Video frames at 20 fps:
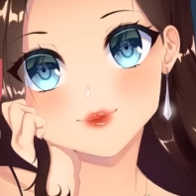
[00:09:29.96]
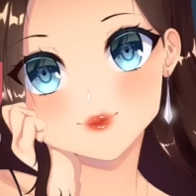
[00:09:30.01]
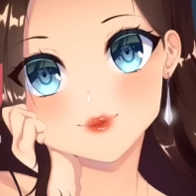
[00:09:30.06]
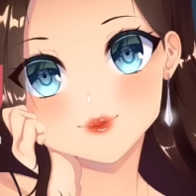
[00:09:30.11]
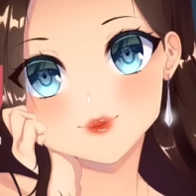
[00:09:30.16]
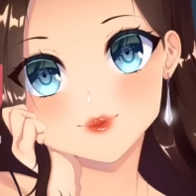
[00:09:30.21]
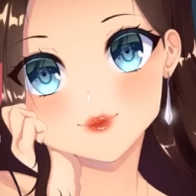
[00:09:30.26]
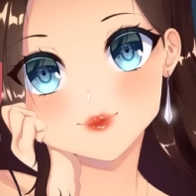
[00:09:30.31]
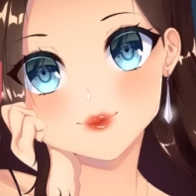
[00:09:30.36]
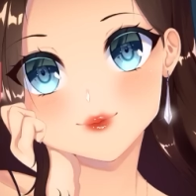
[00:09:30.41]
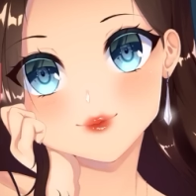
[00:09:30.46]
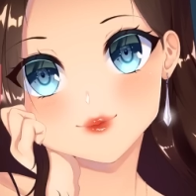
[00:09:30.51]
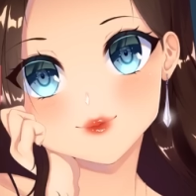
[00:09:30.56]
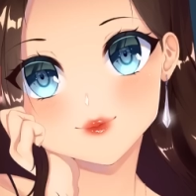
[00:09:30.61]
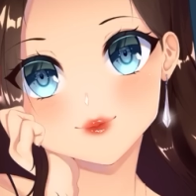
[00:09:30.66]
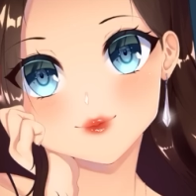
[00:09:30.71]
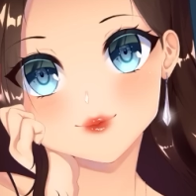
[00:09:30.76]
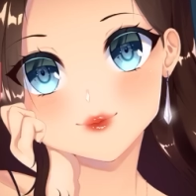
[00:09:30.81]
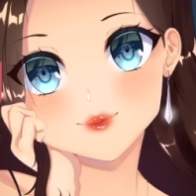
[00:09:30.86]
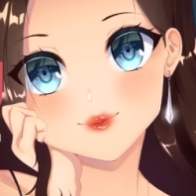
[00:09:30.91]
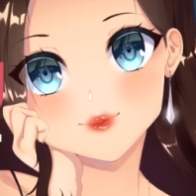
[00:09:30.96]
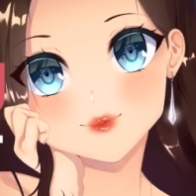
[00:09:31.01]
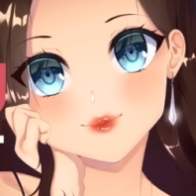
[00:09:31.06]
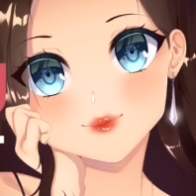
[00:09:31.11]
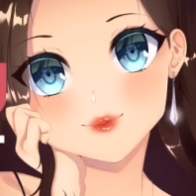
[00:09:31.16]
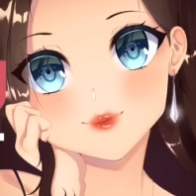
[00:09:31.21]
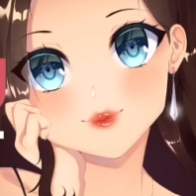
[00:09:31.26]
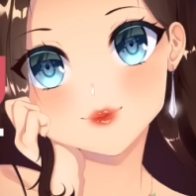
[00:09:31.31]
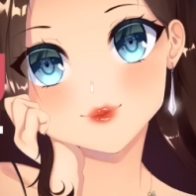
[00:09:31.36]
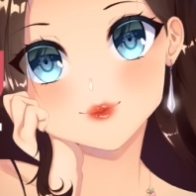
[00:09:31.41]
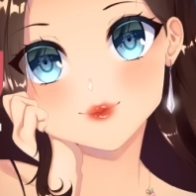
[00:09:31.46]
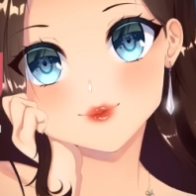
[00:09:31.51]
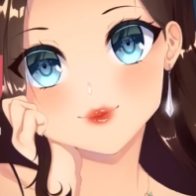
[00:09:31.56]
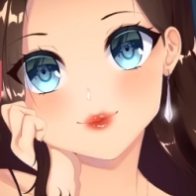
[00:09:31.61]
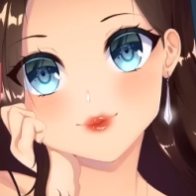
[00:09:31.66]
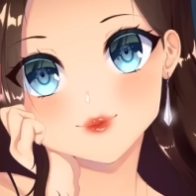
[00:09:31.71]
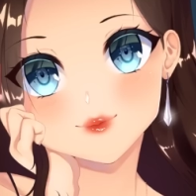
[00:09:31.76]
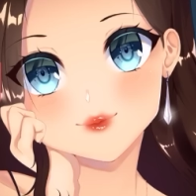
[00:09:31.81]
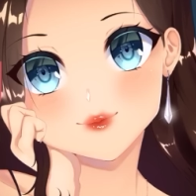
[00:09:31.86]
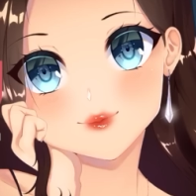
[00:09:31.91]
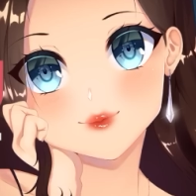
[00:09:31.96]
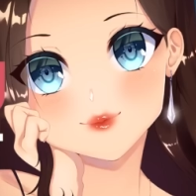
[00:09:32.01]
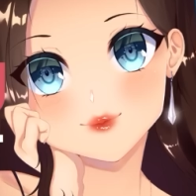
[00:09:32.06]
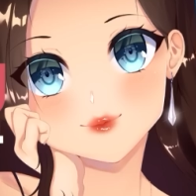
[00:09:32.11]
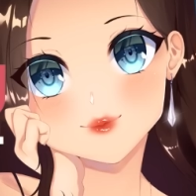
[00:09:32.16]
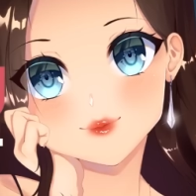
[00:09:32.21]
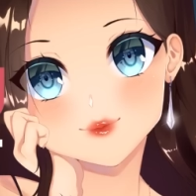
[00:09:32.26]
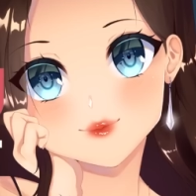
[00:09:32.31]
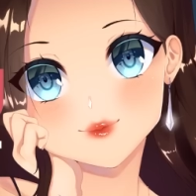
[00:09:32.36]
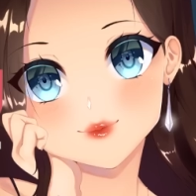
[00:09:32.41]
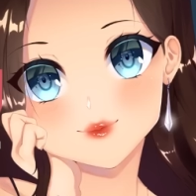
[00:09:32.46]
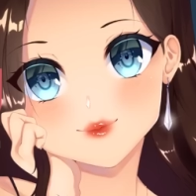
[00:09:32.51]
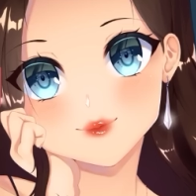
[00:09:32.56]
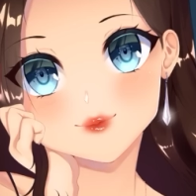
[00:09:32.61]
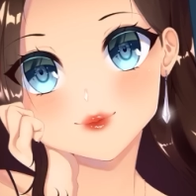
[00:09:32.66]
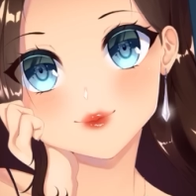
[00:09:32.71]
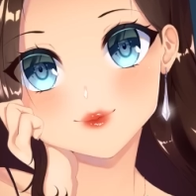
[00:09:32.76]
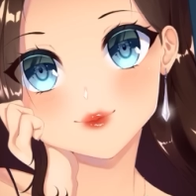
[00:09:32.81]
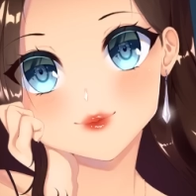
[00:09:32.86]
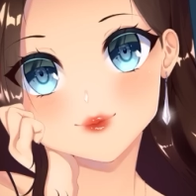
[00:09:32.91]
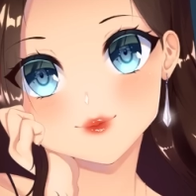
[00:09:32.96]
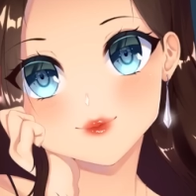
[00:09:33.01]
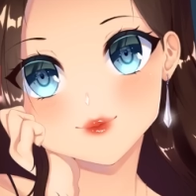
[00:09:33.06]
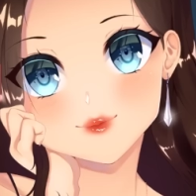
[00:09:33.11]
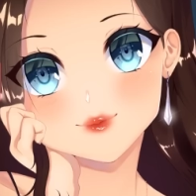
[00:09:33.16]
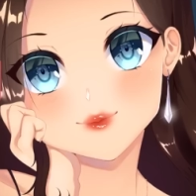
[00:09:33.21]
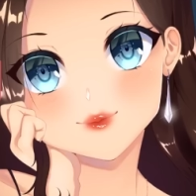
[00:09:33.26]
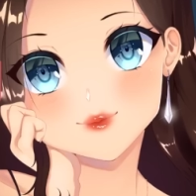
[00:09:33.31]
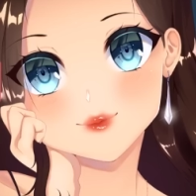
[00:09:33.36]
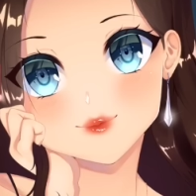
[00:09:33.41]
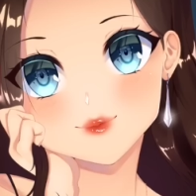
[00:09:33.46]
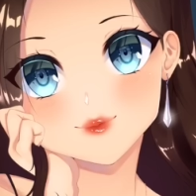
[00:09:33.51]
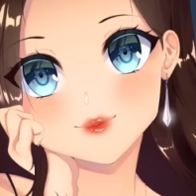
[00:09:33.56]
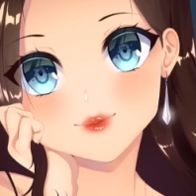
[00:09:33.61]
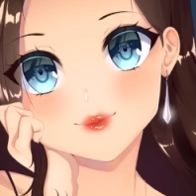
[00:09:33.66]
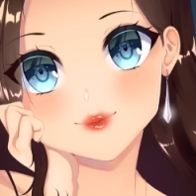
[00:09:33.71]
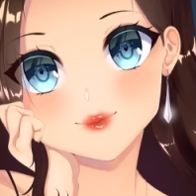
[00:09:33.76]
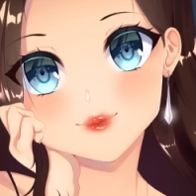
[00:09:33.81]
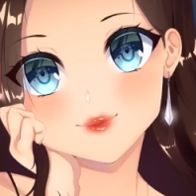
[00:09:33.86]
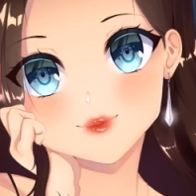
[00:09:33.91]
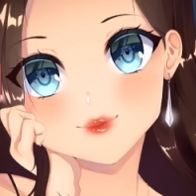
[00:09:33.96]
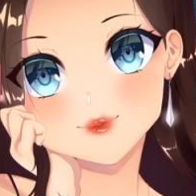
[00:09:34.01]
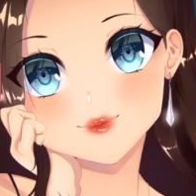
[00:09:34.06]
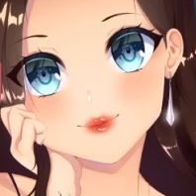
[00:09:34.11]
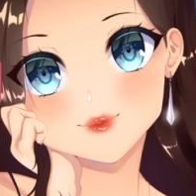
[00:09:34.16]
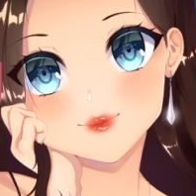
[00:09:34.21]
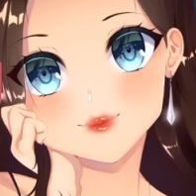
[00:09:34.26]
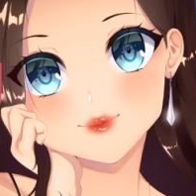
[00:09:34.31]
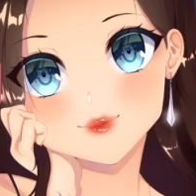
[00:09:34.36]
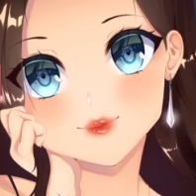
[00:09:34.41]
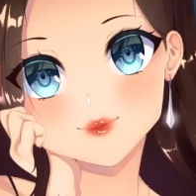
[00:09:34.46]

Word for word: but you just need to remember this is such a small part of your life.